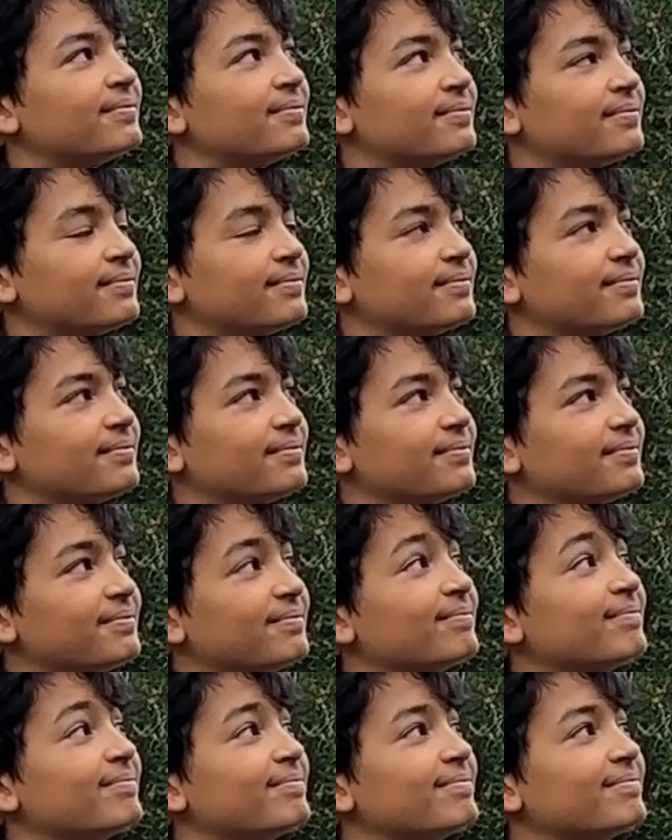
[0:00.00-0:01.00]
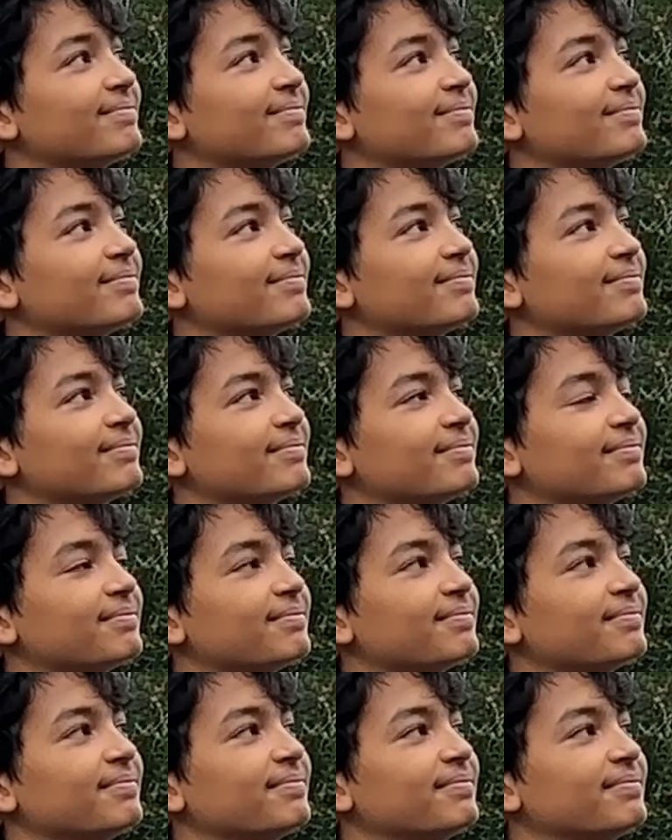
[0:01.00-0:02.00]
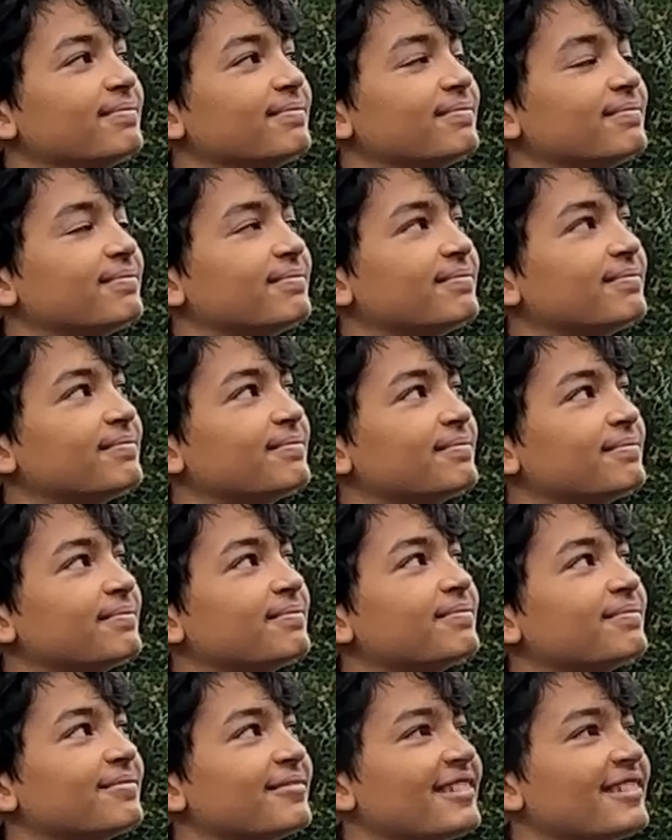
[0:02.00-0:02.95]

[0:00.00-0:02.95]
No words are spoken by the person on screen.